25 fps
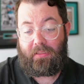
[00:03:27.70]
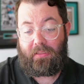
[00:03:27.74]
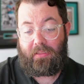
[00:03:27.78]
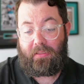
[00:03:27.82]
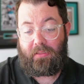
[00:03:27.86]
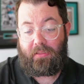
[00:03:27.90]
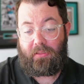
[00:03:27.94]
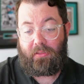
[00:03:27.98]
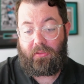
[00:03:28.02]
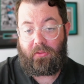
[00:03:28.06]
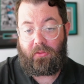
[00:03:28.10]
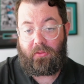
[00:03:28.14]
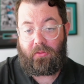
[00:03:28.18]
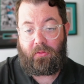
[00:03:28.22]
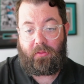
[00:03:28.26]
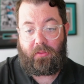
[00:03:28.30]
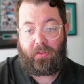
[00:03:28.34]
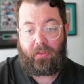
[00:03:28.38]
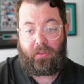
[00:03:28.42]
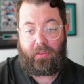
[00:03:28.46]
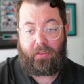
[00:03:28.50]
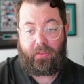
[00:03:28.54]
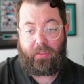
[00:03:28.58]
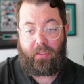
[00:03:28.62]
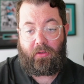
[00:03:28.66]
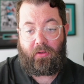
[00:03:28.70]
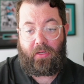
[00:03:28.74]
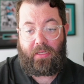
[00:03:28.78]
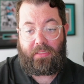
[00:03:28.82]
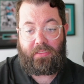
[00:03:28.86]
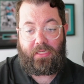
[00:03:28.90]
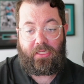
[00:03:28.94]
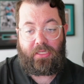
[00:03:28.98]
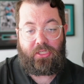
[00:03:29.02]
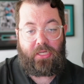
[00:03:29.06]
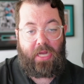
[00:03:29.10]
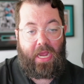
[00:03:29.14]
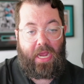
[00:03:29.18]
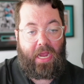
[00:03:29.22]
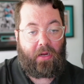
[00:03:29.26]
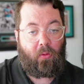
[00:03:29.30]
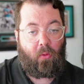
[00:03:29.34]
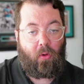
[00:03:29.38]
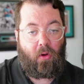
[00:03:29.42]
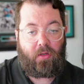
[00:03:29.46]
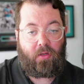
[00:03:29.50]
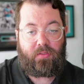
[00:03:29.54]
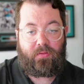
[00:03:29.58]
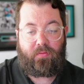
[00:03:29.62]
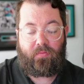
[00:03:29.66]
who, as a
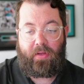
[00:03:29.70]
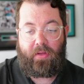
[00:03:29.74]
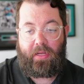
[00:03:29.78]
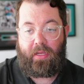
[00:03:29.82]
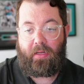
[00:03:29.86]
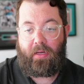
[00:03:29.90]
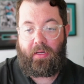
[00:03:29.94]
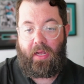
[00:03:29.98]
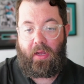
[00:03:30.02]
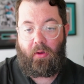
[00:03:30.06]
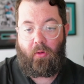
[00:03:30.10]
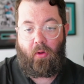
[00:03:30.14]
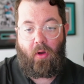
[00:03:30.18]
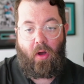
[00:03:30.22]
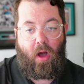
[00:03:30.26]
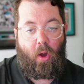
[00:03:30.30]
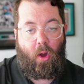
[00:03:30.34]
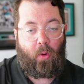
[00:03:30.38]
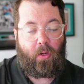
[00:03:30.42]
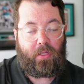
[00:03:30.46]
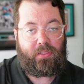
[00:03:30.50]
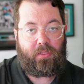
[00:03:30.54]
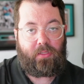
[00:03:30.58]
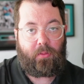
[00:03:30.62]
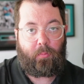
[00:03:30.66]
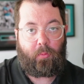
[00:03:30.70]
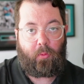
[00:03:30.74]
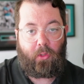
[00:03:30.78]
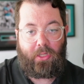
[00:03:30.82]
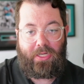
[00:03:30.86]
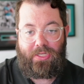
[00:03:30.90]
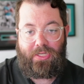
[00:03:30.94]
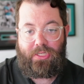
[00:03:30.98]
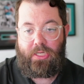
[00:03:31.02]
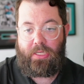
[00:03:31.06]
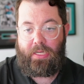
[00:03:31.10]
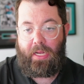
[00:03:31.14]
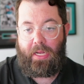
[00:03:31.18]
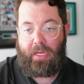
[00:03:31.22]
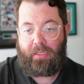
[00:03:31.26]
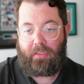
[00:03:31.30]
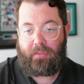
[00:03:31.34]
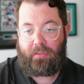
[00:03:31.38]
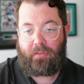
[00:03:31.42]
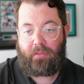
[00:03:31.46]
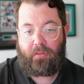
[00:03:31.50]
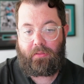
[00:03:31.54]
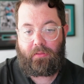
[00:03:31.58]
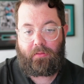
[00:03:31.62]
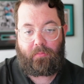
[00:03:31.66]
Jaguars fan, I will always
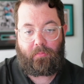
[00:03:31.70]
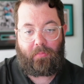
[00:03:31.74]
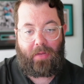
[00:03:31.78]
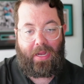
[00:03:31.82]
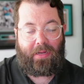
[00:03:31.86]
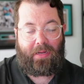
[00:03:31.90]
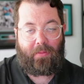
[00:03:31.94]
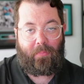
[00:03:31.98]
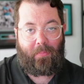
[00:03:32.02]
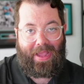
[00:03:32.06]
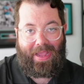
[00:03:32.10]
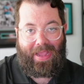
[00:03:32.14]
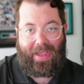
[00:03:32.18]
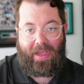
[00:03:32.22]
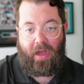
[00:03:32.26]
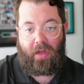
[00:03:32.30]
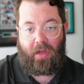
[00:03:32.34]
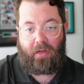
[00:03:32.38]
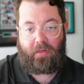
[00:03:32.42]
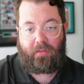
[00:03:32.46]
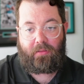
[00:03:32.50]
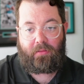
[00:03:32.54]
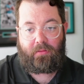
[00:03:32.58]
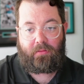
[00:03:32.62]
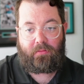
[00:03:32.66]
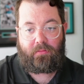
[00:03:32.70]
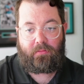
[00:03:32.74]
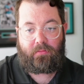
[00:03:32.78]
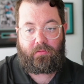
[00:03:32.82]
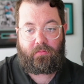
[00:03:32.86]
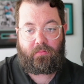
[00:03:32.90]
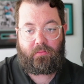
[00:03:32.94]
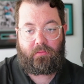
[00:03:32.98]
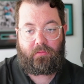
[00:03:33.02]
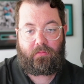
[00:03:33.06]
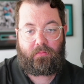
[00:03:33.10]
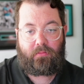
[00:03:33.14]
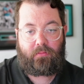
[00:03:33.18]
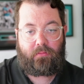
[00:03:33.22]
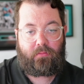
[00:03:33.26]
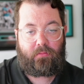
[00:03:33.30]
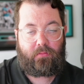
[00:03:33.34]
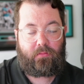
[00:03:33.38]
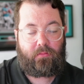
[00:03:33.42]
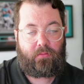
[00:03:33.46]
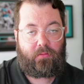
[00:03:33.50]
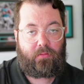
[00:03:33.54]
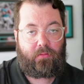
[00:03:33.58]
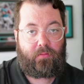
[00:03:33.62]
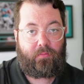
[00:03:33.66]
appreciate Mike Mayock
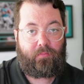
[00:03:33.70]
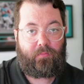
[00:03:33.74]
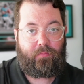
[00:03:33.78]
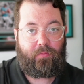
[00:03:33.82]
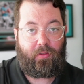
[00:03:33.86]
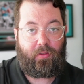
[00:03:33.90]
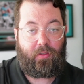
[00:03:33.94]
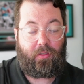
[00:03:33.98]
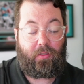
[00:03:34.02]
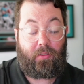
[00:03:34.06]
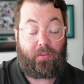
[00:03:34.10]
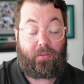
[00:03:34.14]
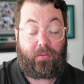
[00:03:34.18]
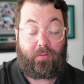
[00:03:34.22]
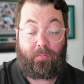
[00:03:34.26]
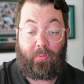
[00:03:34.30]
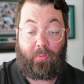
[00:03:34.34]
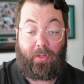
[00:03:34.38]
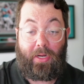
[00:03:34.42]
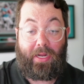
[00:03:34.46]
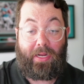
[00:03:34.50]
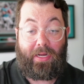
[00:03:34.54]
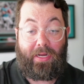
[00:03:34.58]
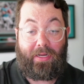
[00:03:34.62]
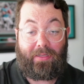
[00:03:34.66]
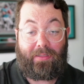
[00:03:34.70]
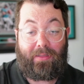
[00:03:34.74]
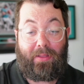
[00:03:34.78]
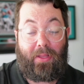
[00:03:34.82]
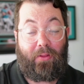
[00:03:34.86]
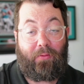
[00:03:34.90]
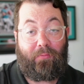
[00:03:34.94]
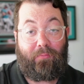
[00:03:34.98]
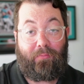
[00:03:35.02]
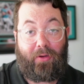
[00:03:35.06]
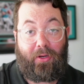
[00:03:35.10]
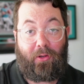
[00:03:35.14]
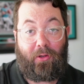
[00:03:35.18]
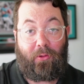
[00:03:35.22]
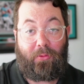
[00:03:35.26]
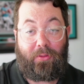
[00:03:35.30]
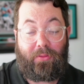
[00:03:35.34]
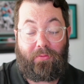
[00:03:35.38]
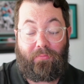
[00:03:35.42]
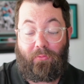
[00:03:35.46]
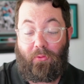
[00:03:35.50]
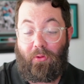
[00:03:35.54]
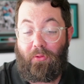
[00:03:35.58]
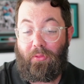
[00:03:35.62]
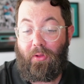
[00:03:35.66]
for bringing in Clelin Ferrell with the
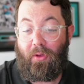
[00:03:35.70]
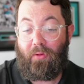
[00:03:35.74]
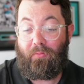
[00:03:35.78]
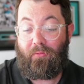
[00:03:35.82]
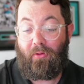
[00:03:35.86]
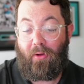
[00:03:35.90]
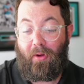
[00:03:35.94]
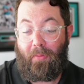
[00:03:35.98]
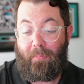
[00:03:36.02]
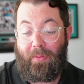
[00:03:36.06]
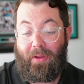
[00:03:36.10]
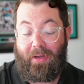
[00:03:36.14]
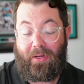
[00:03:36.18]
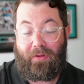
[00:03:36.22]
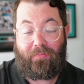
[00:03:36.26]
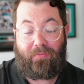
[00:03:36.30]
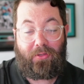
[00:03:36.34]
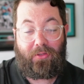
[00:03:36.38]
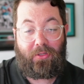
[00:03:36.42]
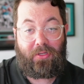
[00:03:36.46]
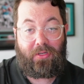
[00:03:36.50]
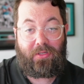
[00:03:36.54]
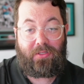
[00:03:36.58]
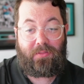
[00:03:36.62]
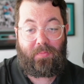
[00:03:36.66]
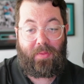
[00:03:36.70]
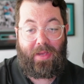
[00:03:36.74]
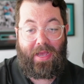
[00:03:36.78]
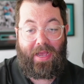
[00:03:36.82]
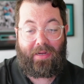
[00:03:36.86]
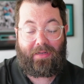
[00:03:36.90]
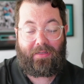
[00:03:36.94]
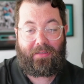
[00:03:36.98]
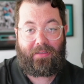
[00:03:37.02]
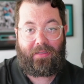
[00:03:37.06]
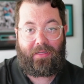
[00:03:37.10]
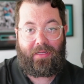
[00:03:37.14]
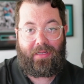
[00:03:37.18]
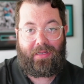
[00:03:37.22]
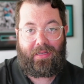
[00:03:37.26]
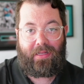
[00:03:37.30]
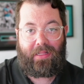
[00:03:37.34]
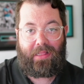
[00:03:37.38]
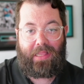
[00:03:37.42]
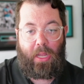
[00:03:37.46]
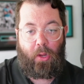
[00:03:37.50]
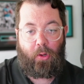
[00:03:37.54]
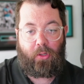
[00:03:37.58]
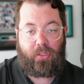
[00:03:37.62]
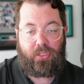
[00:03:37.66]
4th overall pick a few years back,
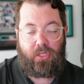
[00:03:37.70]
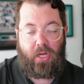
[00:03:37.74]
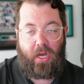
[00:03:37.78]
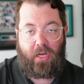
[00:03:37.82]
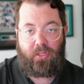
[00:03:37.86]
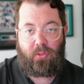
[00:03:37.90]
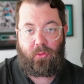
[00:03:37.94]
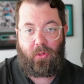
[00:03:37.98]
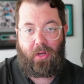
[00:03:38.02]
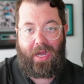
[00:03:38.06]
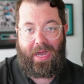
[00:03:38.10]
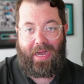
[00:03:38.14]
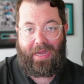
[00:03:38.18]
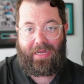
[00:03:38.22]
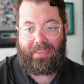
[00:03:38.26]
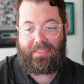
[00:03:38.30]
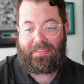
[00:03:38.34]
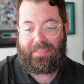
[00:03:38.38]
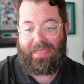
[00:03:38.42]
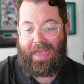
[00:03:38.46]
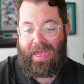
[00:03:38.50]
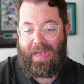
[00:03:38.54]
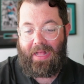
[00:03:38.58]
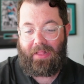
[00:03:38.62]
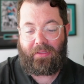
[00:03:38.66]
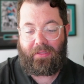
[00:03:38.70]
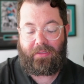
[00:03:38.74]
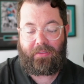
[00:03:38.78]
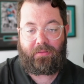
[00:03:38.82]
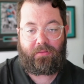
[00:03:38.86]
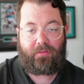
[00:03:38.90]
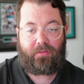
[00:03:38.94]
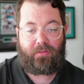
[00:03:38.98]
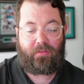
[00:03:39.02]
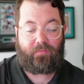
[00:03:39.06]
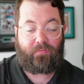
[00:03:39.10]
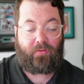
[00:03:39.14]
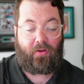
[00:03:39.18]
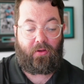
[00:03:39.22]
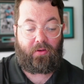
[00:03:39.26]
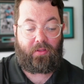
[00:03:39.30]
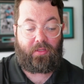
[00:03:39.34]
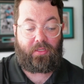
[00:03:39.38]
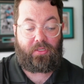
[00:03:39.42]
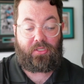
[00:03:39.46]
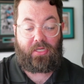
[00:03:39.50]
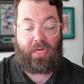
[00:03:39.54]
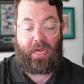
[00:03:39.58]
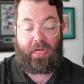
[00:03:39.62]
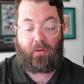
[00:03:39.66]
allowing Joshua Hines-Allen to fall to the
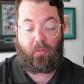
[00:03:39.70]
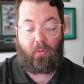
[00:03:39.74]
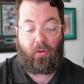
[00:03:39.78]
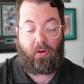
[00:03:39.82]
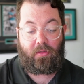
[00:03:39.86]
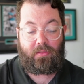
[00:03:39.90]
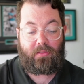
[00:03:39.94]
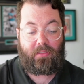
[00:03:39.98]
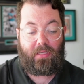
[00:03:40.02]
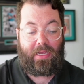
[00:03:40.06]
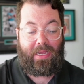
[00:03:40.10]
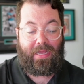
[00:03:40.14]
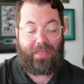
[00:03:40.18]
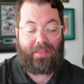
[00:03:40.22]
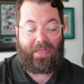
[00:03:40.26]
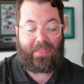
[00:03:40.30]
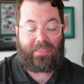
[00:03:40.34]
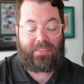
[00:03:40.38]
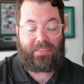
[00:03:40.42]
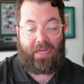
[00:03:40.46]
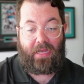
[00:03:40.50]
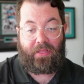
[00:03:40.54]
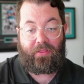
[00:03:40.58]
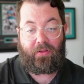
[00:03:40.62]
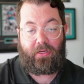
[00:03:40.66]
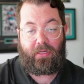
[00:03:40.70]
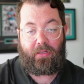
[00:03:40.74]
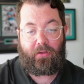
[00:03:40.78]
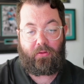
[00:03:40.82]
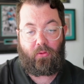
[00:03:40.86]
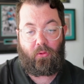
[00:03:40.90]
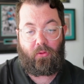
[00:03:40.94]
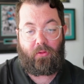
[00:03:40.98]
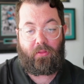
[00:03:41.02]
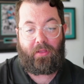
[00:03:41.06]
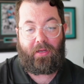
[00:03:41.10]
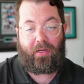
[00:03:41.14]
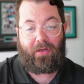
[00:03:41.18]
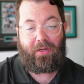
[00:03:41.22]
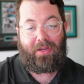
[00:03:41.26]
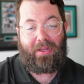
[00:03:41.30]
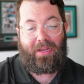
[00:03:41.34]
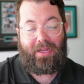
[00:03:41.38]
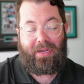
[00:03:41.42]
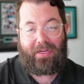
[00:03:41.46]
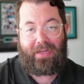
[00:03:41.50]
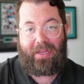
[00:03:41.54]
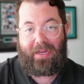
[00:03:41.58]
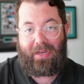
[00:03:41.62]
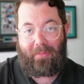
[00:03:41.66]
Jaguars. That's neither here nor there.
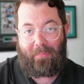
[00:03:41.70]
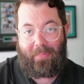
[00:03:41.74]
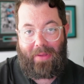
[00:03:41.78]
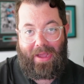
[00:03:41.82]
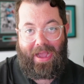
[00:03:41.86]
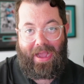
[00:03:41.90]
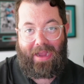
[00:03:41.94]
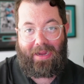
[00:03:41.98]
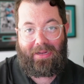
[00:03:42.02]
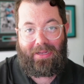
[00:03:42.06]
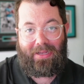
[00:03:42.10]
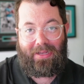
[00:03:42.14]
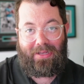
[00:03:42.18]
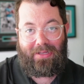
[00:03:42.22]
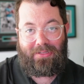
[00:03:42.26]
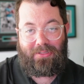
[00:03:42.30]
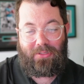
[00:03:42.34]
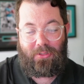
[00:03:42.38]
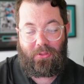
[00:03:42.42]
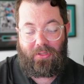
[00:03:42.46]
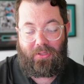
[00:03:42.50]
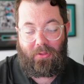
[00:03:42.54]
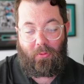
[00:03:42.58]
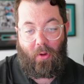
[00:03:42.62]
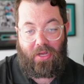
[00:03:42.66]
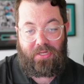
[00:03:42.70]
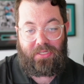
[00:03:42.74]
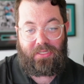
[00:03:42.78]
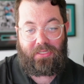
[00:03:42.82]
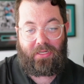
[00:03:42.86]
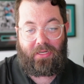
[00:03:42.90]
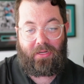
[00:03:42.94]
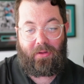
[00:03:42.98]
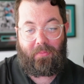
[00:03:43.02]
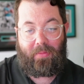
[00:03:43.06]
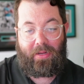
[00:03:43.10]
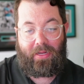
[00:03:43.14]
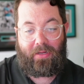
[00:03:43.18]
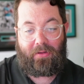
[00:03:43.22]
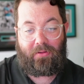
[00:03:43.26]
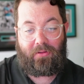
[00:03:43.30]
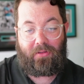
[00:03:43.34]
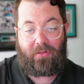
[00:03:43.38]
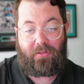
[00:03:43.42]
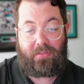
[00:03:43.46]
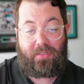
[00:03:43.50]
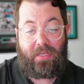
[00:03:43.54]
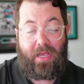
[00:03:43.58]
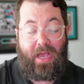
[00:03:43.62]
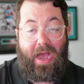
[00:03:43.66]
Getting back to the Washington
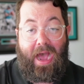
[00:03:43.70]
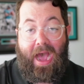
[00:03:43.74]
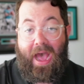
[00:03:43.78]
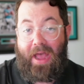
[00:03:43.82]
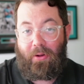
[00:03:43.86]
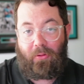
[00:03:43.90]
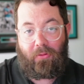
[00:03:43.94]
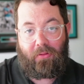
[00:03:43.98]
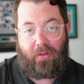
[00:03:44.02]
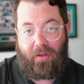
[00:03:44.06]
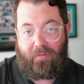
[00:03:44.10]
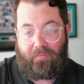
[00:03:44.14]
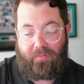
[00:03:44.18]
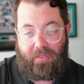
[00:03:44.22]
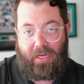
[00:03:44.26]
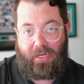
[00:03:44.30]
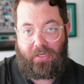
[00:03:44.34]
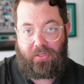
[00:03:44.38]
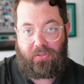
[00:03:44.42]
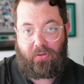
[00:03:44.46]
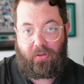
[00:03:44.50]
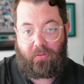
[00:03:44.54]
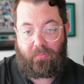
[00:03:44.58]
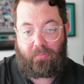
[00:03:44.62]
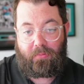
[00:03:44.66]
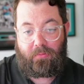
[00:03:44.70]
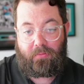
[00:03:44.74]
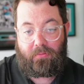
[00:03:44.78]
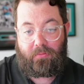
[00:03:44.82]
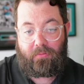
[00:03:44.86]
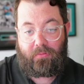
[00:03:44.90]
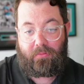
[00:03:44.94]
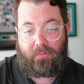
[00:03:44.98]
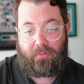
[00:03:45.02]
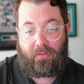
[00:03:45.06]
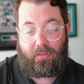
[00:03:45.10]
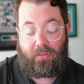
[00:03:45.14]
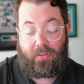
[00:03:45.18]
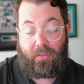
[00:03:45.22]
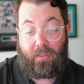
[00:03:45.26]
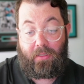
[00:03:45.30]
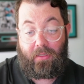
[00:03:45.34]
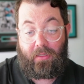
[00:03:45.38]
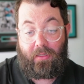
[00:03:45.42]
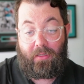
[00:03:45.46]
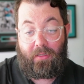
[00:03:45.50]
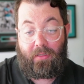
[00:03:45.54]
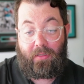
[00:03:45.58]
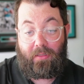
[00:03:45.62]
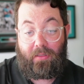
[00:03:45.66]
Commanders, I don't love the edge group.
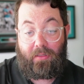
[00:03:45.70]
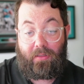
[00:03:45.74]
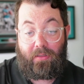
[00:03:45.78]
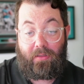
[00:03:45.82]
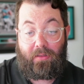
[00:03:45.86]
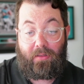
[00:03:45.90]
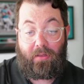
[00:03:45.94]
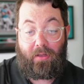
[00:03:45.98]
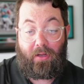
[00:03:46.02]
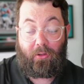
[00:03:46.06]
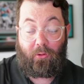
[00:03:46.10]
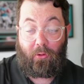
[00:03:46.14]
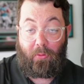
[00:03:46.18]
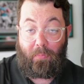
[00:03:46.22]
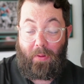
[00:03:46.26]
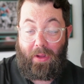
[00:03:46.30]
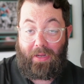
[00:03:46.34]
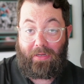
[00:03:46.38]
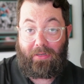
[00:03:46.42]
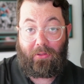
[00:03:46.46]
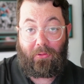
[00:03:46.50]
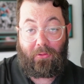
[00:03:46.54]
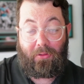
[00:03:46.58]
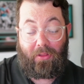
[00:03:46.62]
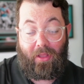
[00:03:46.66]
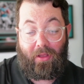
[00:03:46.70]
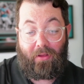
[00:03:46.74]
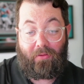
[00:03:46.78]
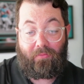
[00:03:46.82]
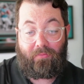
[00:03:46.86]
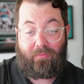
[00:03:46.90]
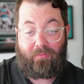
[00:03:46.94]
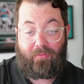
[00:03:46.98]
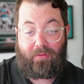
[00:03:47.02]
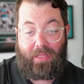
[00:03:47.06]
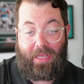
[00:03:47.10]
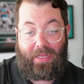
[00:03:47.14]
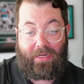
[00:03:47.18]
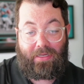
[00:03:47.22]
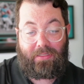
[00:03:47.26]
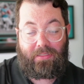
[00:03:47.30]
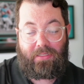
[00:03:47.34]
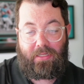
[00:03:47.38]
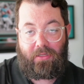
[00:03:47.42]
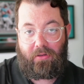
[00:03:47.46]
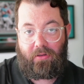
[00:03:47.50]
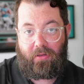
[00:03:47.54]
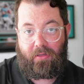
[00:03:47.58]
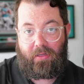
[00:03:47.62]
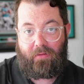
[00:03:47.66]
A group I do love, that
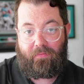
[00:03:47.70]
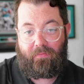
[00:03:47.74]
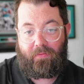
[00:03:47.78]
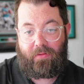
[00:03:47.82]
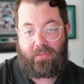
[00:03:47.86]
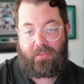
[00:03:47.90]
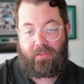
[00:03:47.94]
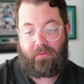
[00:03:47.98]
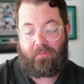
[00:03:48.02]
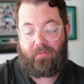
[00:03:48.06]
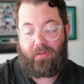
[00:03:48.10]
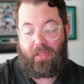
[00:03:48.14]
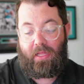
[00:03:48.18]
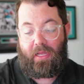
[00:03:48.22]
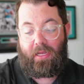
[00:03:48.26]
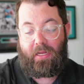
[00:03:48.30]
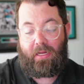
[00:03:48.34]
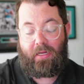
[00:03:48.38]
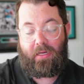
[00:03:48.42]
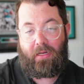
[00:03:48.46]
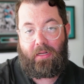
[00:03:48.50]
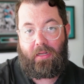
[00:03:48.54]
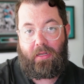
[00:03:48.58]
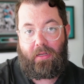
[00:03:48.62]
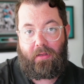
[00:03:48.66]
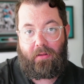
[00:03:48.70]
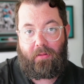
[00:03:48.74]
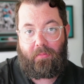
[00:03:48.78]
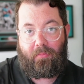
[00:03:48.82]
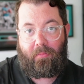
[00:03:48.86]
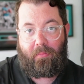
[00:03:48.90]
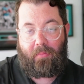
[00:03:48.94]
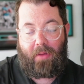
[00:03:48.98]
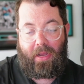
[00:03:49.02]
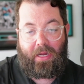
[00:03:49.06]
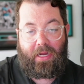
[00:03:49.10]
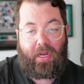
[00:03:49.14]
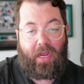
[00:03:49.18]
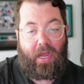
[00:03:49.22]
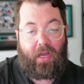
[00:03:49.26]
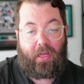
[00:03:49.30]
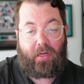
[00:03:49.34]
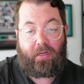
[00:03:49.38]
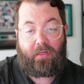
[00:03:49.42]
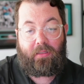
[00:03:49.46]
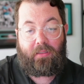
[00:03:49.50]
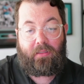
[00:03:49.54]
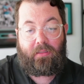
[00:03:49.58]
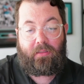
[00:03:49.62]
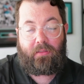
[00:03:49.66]
interior defensive line. My
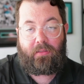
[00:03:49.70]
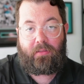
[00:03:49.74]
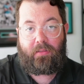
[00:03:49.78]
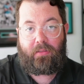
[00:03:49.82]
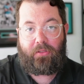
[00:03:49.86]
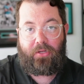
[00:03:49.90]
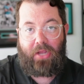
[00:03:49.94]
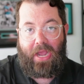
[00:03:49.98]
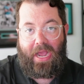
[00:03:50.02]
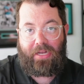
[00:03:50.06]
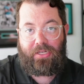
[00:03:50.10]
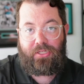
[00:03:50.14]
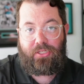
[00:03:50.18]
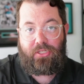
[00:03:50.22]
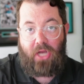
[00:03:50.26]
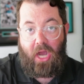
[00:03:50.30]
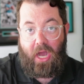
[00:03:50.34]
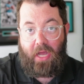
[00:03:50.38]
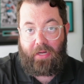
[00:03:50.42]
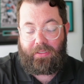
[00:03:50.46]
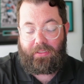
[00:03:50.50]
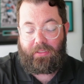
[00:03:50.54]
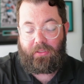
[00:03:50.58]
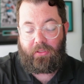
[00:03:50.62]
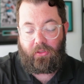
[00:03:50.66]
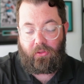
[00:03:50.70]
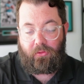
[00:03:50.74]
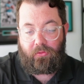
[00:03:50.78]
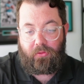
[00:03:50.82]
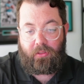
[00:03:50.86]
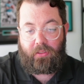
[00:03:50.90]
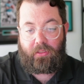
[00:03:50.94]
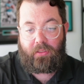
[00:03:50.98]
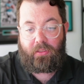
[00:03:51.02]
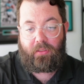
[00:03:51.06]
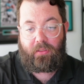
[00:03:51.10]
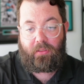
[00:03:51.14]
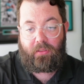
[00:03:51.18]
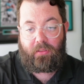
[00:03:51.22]
God, you add Johnny Newton